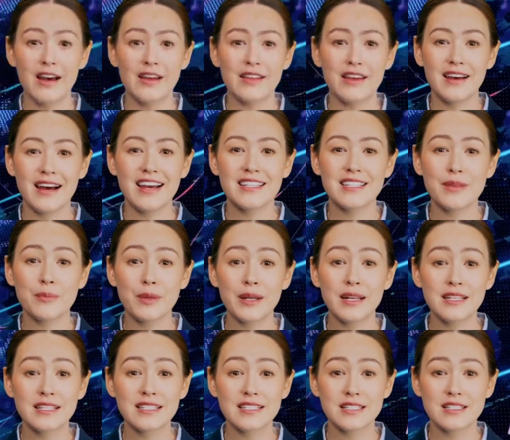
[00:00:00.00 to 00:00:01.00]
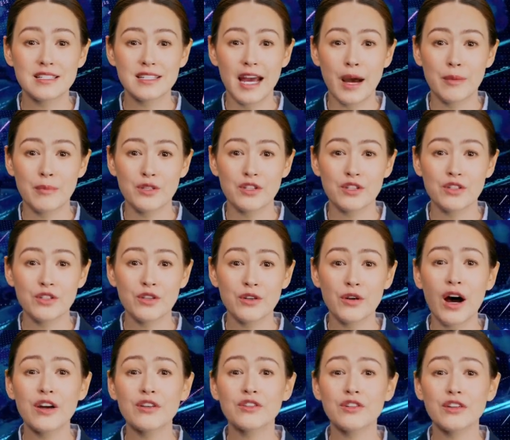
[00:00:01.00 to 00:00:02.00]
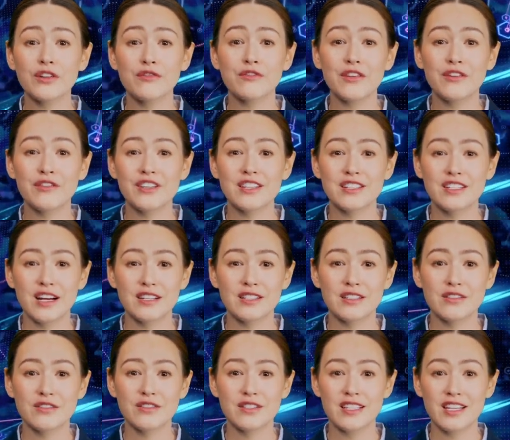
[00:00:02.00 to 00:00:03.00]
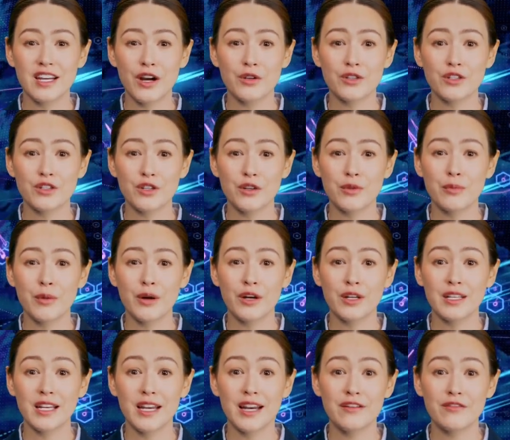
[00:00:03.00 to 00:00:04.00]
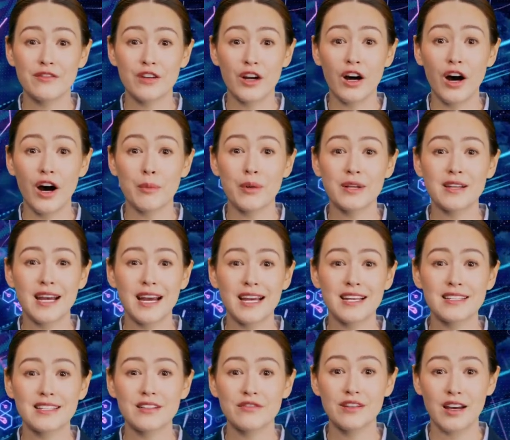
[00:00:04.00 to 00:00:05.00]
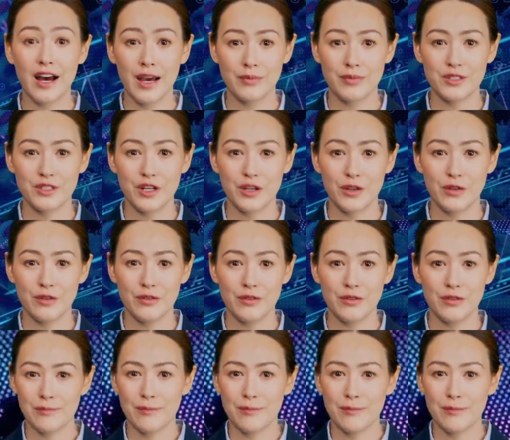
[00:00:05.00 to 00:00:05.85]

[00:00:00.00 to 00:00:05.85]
that has ability to capture 250 tons of CO2 per year for carbon-negative limestone.